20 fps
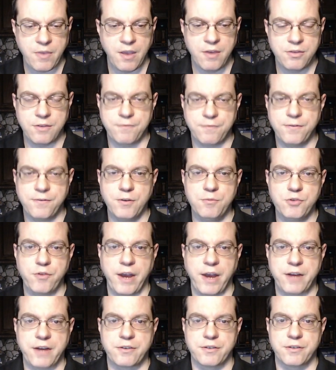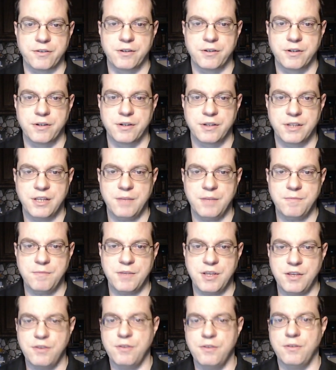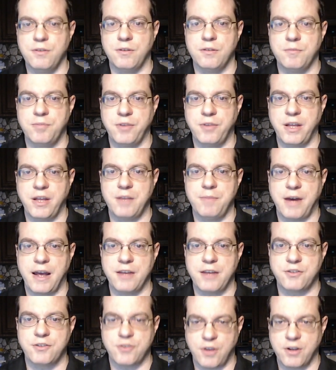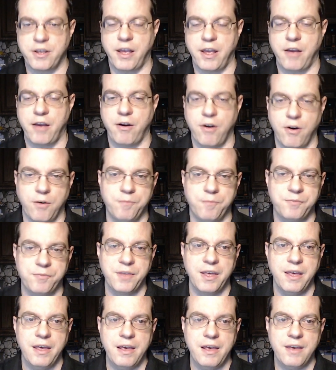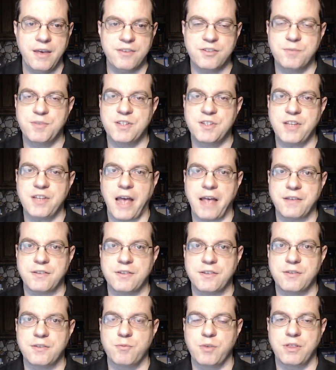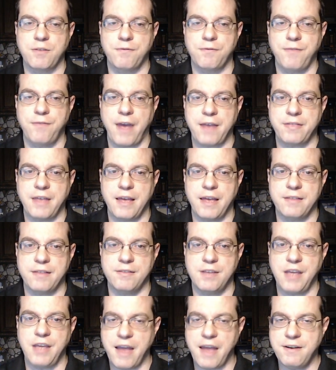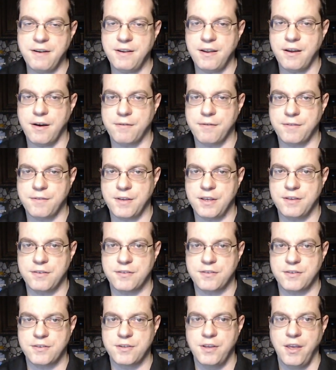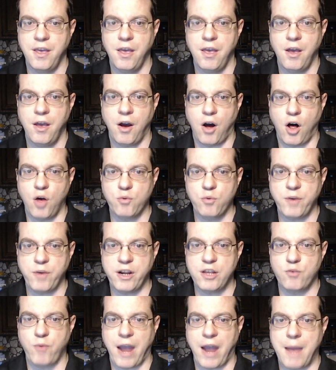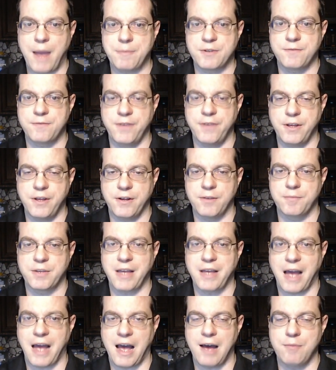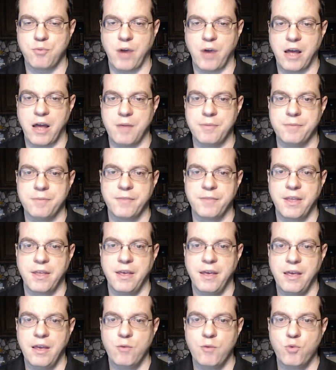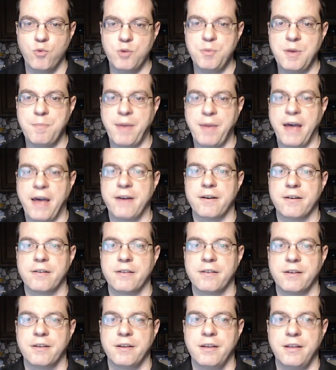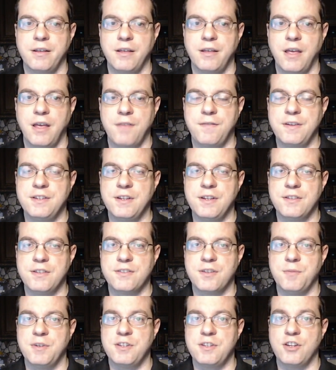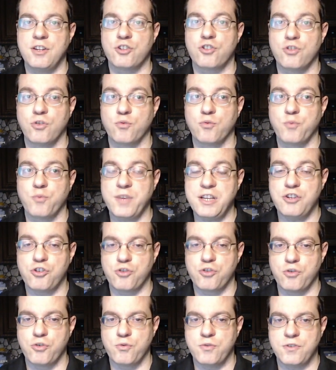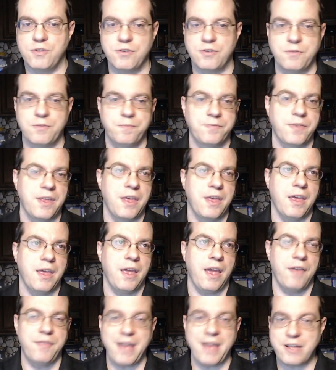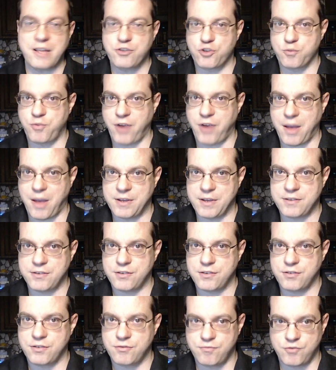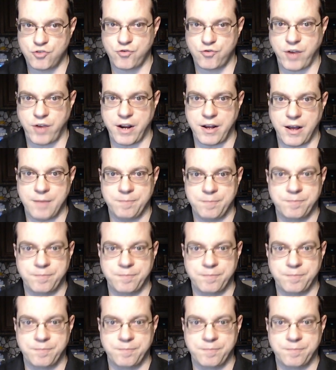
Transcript: The film director, Kim Ki-yeol, played by Song Kang-ho, is obsessed with the fact that the ending of his already wrapped film, Cobweb, would be better if he did some additional reshoots. And that's your premise, straight up.